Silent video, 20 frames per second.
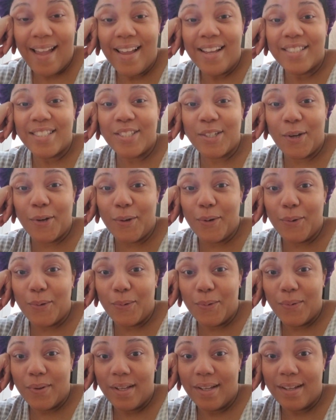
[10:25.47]

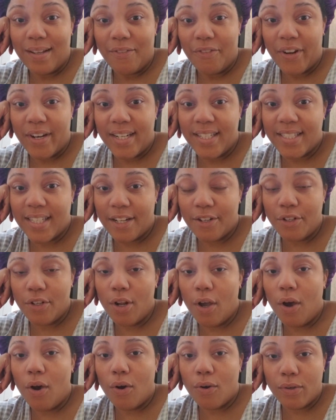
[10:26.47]
So Freddie said,
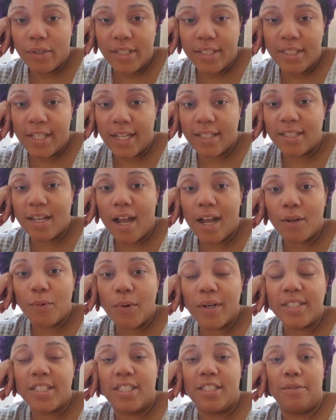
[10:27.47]
no, that guy
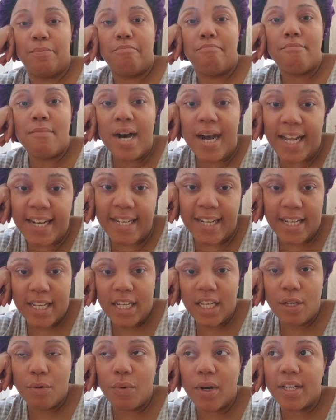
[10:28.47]
wanted money.
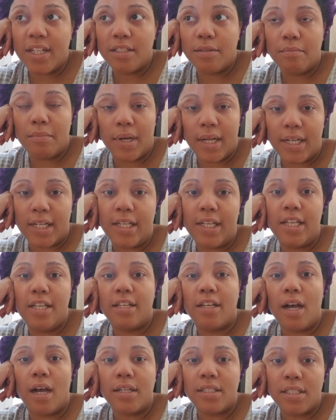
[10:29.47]
He wanted money. He
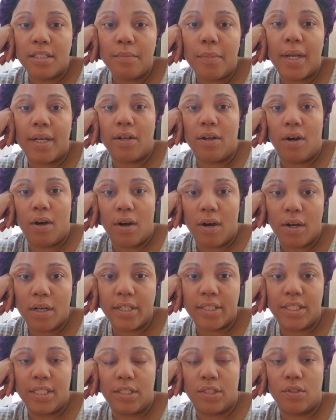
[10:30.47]
got in my car
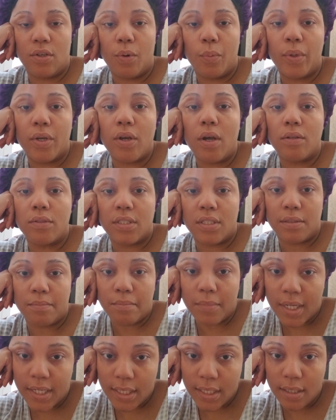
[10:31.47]
because he saw we counted
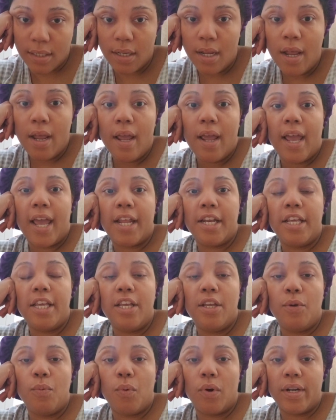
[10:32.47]
money, and
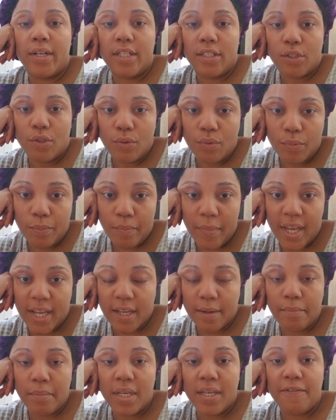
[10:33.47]
he wanted to
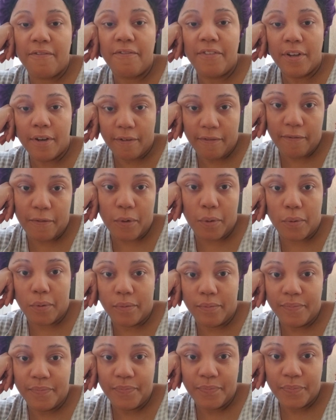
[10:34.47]
make me fearful
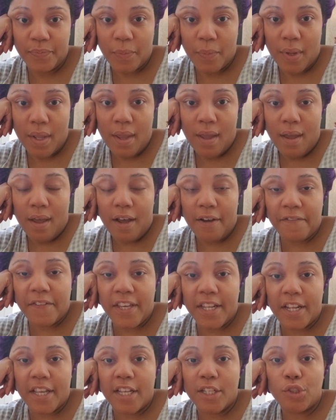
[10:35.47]
of
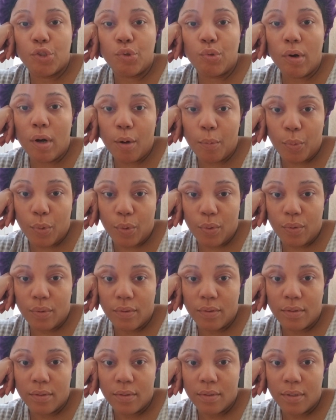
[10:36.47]
getting in trouble
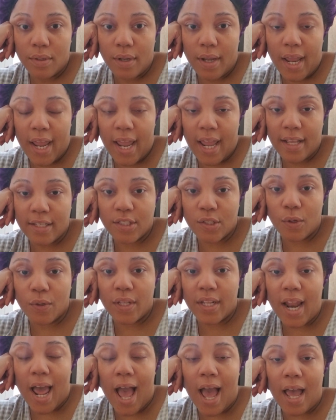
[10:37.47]
so
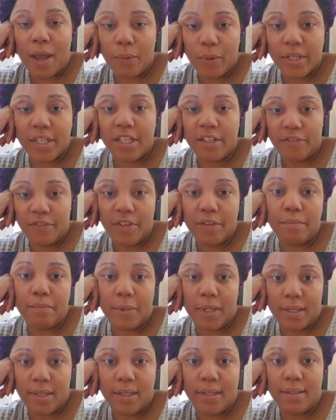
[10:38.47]
that I would give him
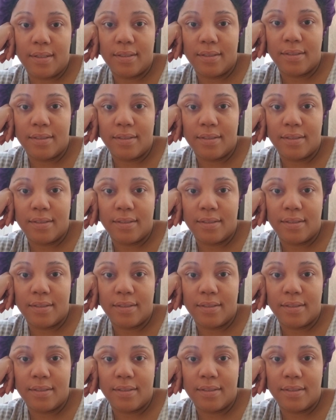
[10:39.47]
money.